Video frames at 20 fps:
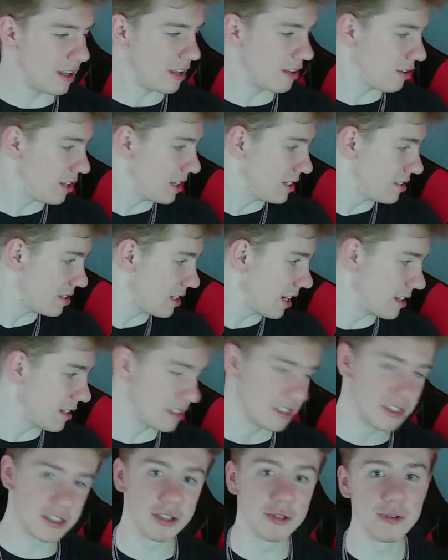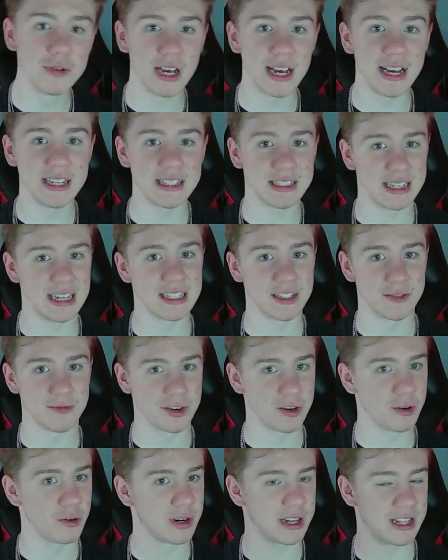It starts in 2 days as I'm
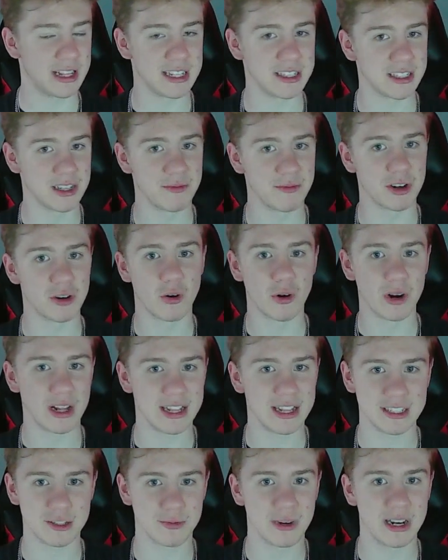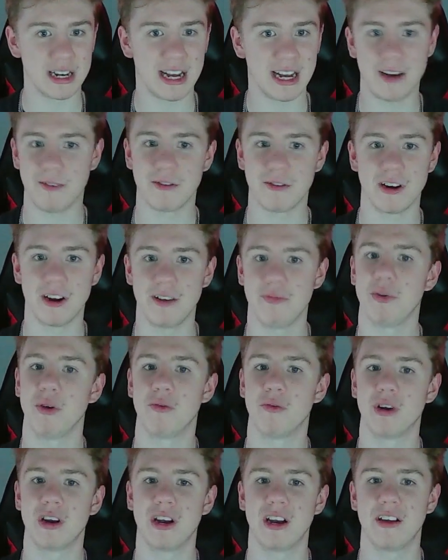recording this. I'm recording this right after
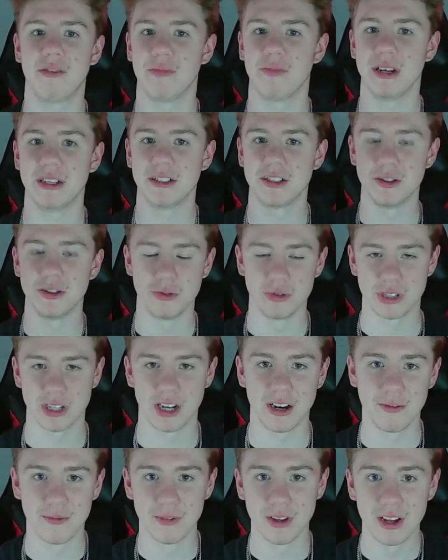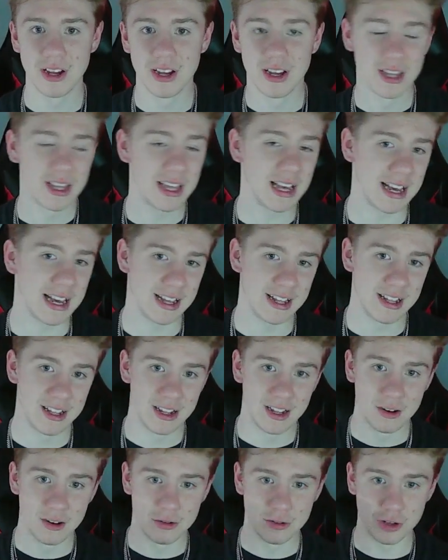FP1 and FP2. So, yeah.
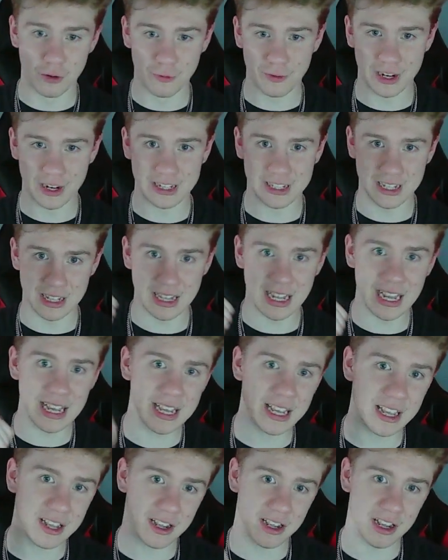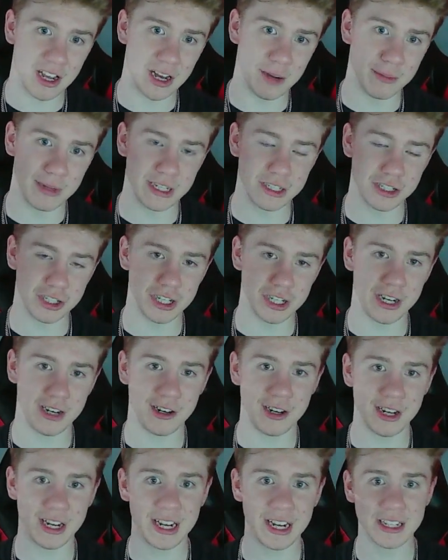Don't forget to like, comment,
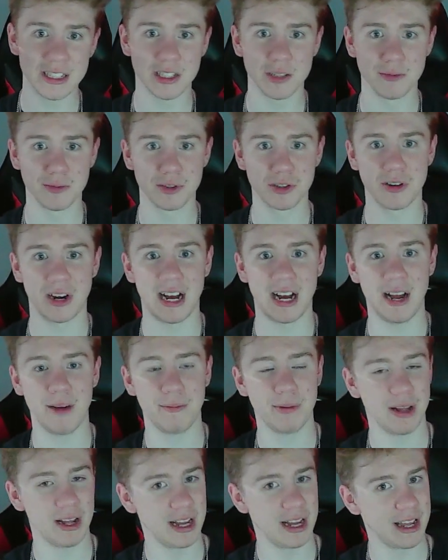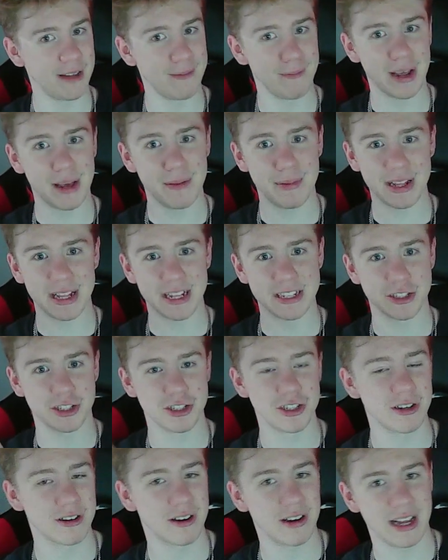share, and subscribe. And maybe this
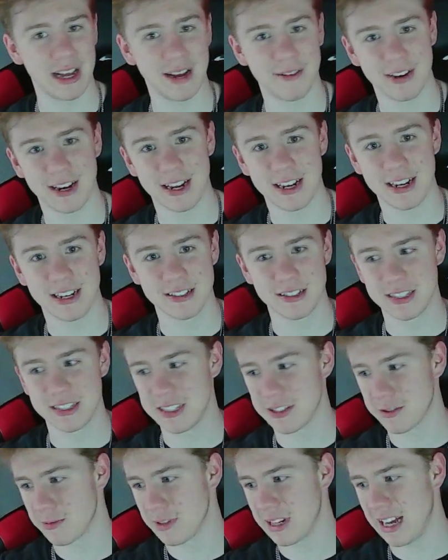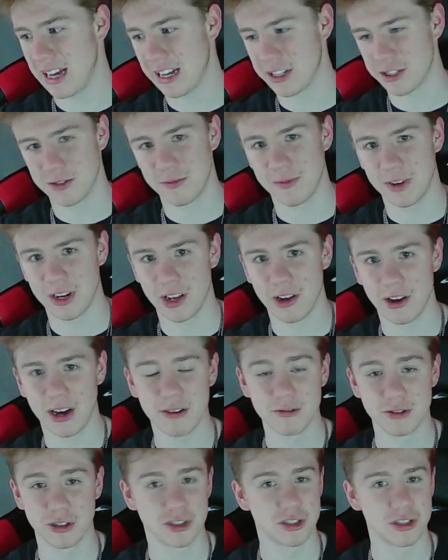year I'll have an end-of-season reaction video. I
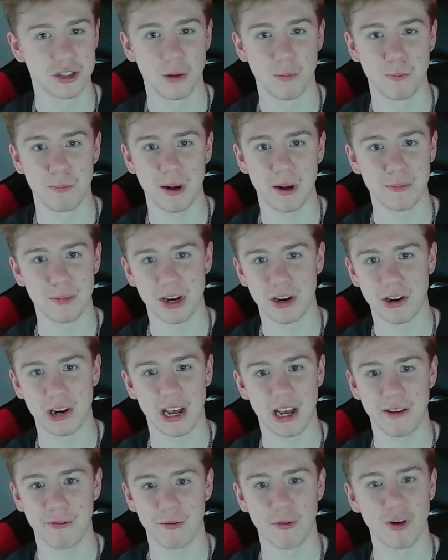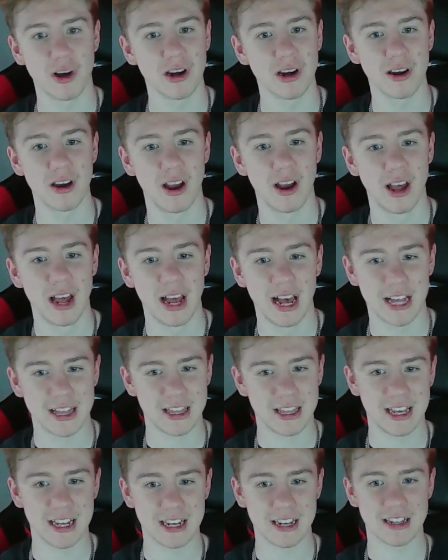was just so bummed out at F1 at
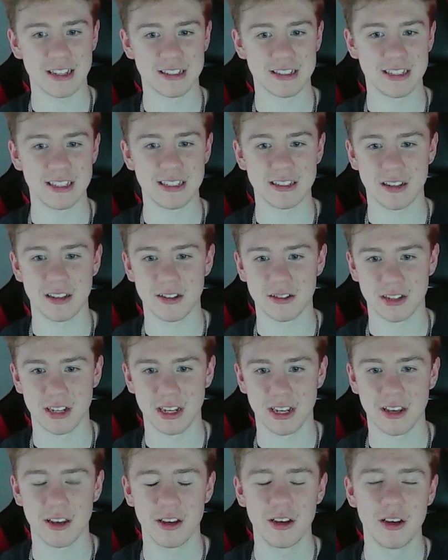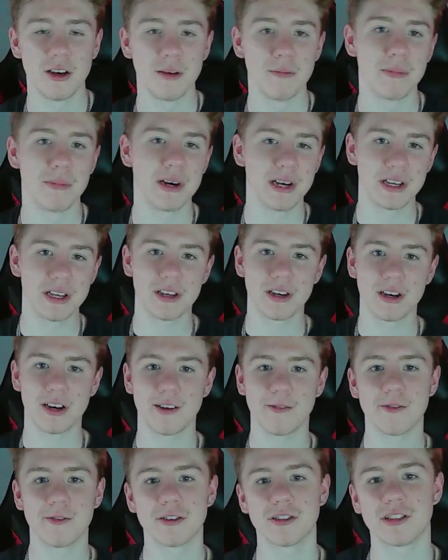the end of the season. I was like, my
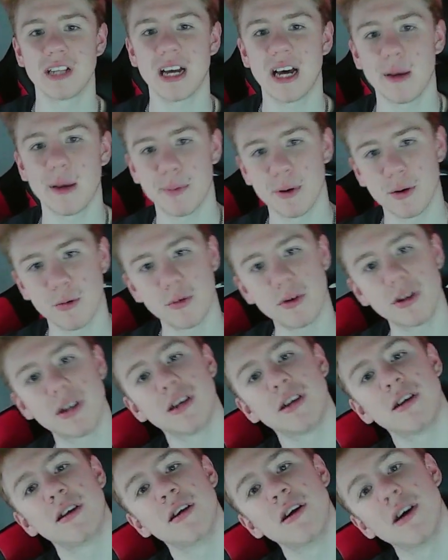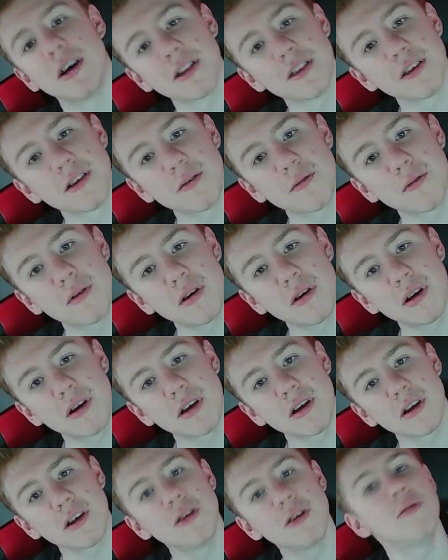God, Verstappen won another one?
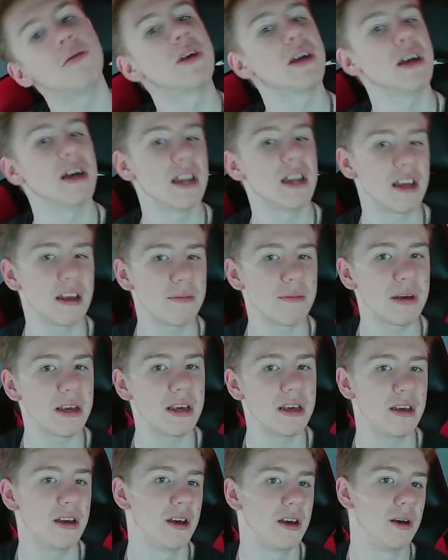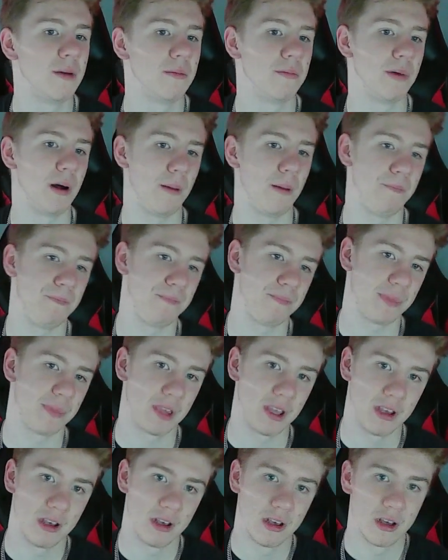Are you kidding me? But,
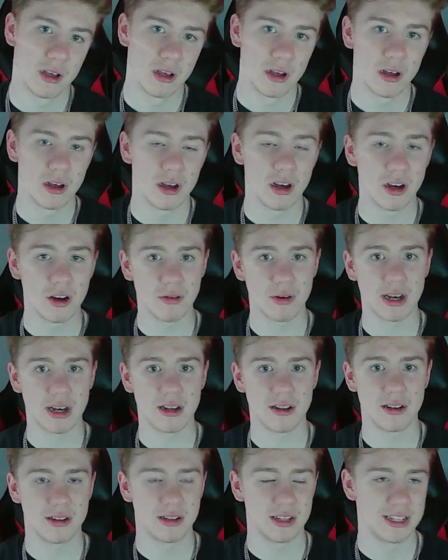oh well.